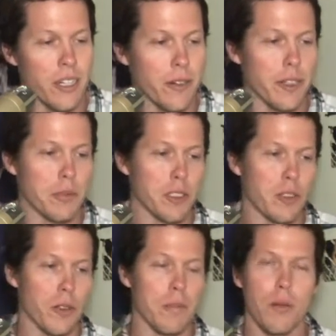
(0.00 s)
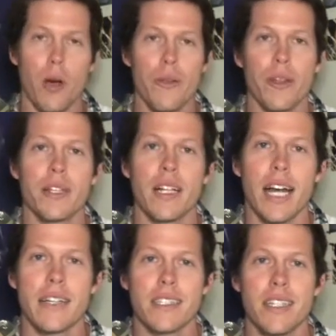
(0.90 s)
A Christmas Story. Both
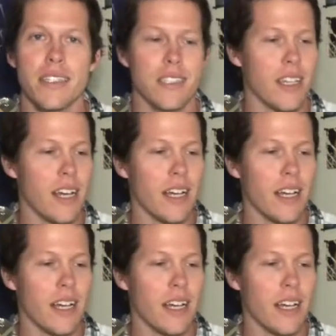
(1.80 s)
classics.